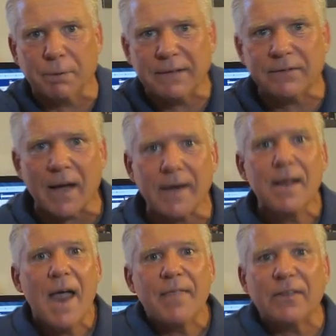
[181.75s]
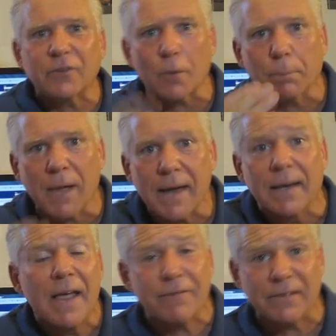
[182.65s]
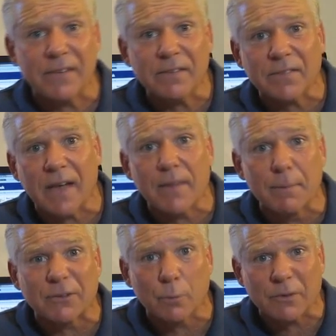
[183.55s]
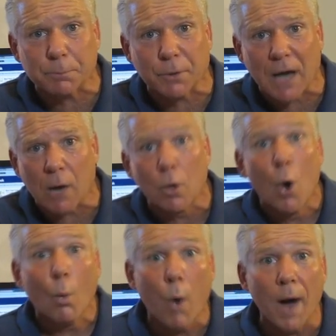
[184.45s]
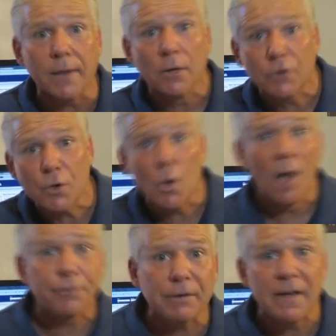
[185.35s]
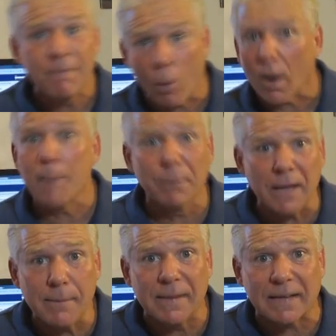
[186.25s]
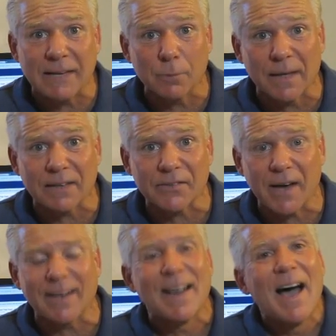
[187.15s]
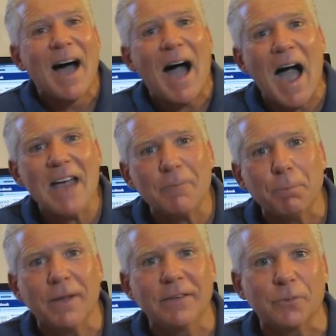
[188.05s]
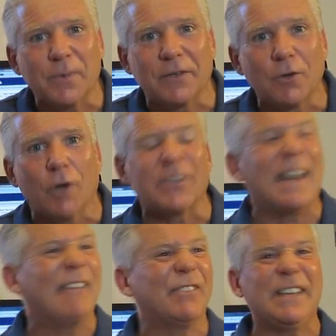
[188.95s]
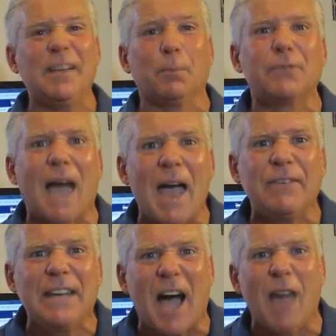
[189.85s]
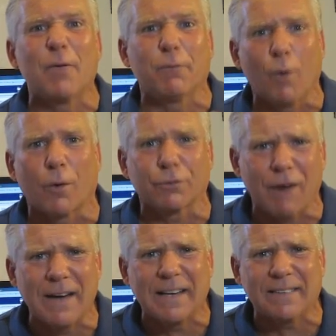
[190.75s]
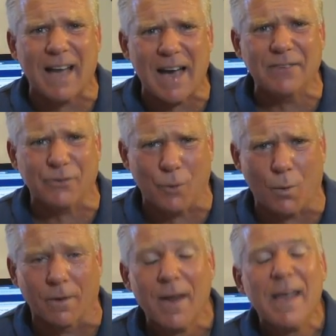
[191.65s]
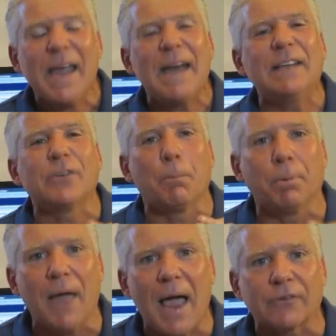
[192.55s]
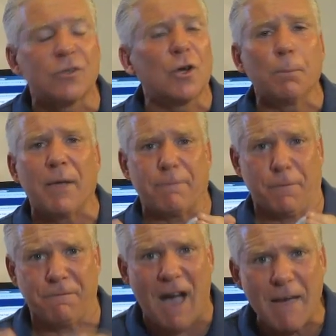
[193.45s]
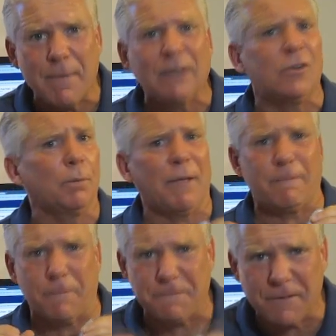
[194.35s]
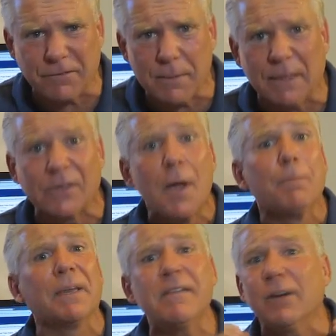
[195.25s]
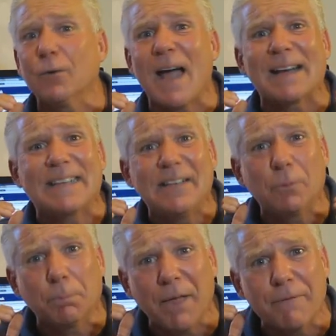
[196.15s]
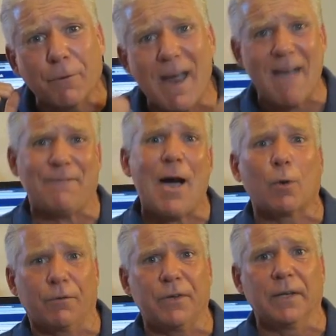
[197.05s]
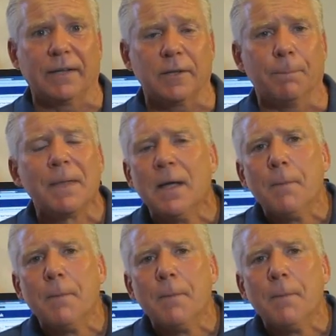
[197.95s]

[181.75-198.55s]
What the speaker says: pretty tight, and they start playing. If it's inside, they must whisper count. 1, 2, 3, 4. And believe me, the kids will get excited. I have played this with adults and have seen them diving on the floor trying to get the highest score. It is a blast. You can play for 5 minutes, you can play for 15 minutes. Believe it or not, kids would play for a half hour if you let them.